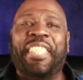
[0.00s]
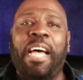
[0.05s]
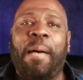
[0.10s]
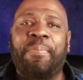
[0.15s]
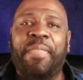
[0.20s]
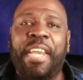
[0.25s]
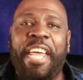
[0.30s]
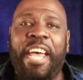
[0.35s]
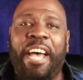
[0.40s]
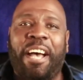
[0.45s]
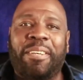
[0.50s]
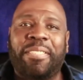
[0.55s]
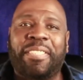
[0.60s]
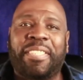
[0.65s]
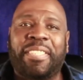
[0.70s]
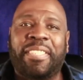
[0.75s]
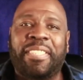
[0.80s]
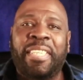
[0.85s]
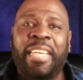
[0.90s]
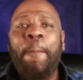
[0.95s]
something
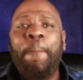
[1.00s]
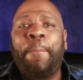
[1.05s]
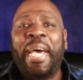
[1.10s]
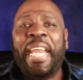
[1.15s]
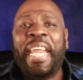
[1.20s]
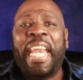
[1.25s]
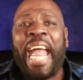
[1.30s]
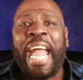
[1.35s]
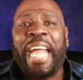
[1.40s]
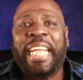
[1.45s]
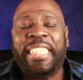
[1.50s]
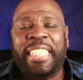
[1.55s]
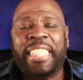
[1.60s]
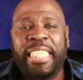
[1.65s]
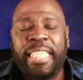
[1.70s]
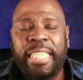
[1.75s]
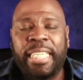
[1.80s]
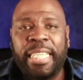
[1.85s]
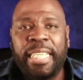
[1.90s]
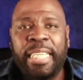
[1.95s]
else, but it
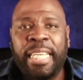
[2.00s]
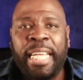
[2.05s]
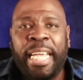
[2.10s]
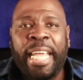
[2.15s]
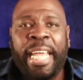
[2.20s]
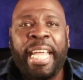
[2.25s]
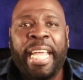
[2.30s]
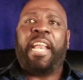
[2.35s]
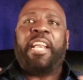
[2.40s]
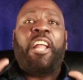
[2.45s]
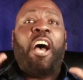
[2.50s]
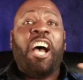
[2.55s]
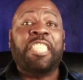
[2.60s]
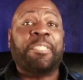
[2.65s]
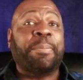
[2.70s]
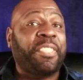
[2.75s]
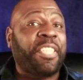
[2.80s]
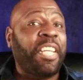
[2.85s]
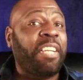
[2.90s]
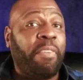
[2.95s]
ain't. A
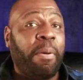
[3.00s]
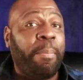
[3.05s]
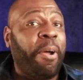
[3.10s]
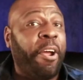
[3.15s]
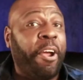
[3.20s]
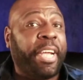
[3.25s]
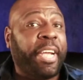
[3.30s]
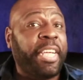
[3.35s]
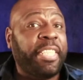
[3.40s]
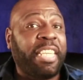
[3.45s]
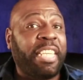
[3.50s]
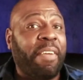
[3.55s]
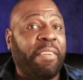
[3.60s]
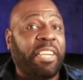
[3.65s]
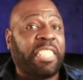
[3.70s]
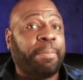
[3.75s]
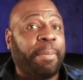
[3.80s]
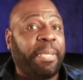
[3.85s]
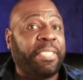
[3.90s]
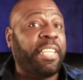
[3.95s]
large percent of Americans have
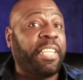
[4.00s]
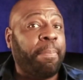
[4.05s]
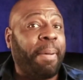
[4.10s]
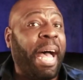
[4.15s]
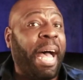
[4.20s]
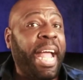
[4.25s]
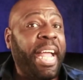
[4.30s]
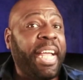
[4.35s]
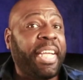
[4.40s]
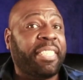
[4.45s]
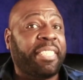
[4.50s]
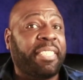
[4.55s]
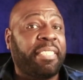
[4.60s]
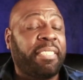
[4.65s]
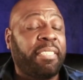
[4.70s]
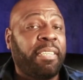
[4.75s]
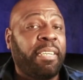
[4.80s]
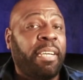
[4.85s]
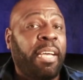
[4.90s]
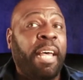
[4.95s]
explicit
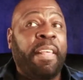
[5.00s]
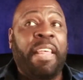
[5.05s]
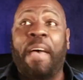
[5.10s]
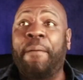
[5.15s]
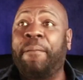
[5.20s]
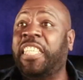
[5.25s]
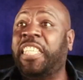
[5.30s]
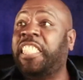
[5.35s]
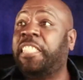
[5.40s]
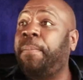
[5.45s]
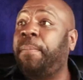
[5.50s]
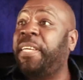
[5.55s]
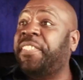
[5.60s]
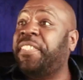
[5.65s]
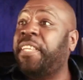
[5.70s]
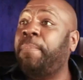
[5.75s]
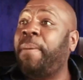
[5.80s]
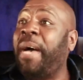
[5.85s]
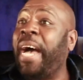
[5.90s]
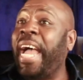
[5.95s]
bias. They have
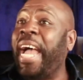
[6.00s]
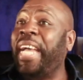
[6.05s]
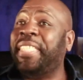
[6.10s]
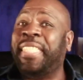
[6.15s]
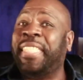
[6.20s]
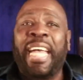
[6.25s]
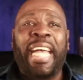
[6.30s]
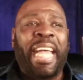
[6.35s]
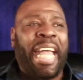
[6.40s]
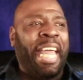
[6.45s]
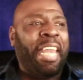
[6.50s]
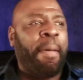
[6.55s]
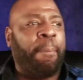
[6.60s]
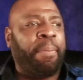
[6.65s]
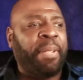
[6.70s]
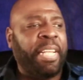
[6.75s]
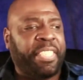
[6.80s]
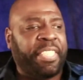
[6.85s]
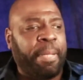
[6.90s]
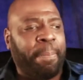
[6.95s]
explicit bias and
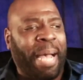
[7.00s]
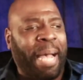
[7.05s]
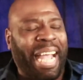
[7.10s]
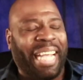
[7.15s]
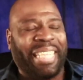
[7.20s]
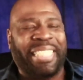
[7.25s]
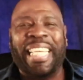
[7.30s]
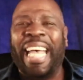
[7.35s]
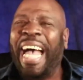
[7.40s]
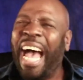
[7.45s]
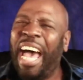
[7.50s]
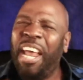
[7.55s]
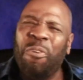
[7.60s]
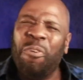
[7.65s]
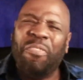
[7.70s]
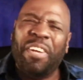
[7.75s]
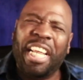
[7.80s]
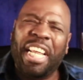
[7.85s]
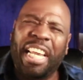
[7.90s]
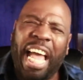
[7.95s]
implicit bias. I
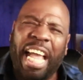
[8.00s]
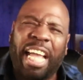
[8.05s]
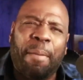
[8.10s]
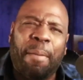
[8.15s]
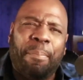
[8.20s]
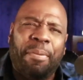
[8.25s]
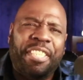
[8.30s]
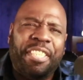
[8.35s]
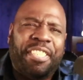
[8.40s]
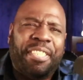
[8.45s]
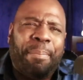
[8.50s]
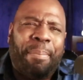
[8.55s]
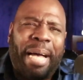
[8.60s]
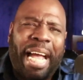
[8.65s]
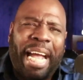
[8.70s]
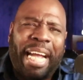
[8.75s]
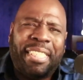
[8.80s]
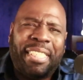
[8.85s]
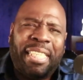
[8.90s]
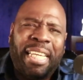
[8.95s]
don't really like implicit
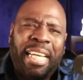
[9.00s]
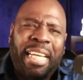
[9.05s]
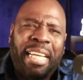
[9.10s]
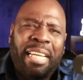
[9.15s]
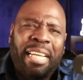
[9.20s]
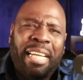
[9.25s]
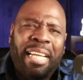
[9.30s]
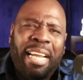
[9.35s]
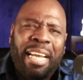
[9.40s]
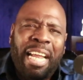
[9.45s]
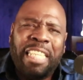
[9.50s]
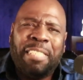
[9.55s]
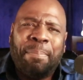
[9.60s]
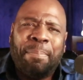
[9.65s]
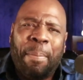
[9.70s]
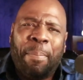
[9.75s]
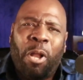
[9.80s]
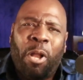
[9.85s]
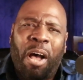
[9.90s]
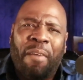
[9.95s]
bias. That's
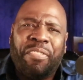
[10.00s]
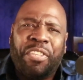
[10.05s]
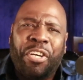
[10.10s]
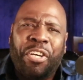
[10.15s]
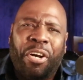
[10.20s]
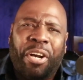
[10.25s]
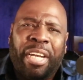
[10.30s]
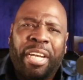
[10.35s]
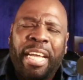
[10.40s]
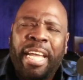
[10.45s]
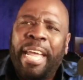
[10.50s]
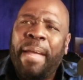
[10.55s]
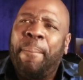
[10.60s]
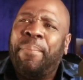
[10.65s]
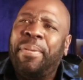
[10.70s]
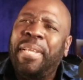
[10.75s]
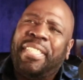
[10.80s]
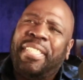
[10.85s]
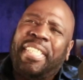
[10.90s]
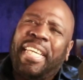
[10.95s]
people off the hook.
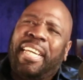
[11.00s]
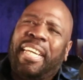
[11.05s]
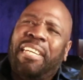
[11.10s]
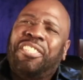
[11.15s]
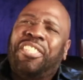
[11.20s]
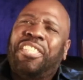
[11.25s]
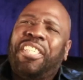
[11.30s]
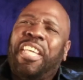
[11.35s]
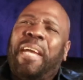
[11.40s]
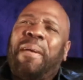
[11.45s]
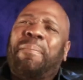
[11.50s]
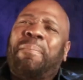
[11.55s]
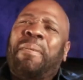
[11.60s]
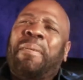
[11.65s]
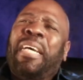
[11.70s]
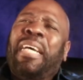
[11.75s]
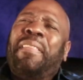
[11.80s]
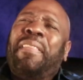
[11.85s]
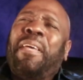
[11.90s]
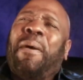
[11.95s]
Implicit gives you
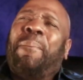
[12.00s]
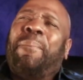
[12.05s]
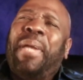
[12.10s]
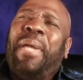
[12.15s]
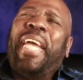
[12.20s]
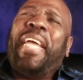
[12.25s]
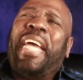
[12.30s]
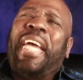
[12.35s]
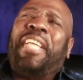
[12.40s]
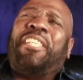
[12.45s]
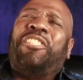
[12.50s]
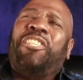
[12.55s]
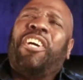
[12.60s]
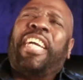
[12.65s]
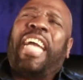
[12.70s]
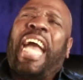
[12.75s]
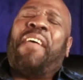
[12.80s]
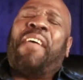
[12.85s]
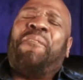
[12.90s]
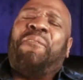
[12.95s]
the opinion that you
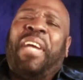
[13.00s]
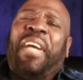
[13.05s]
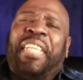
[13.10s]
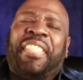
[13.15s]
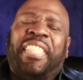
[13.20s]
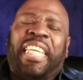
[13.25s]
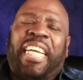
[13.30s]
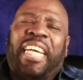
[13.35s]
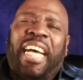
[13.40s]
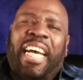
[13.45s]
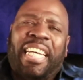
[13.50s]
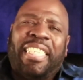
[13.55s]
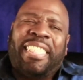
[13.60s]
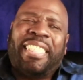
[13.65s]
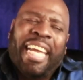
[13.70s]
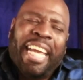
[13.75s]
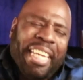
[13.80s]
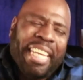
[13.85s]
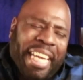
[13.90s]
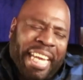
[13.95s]
ain't got to fix it
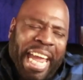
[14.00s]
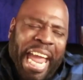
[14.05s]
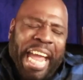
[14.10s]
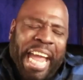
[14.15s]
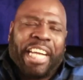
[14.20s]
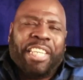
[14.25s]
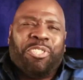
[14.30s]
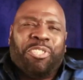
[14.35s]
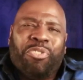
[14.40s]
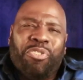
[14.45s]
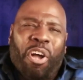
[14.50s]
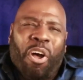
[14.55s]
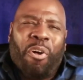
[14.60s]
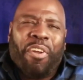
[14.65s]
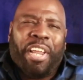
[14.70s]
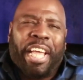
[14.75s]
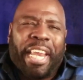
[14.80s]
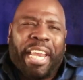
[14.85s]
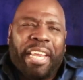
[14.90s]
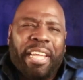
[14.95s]
because you can't
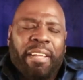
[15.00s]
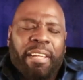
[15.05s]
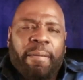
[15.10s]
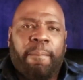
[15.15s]
control it.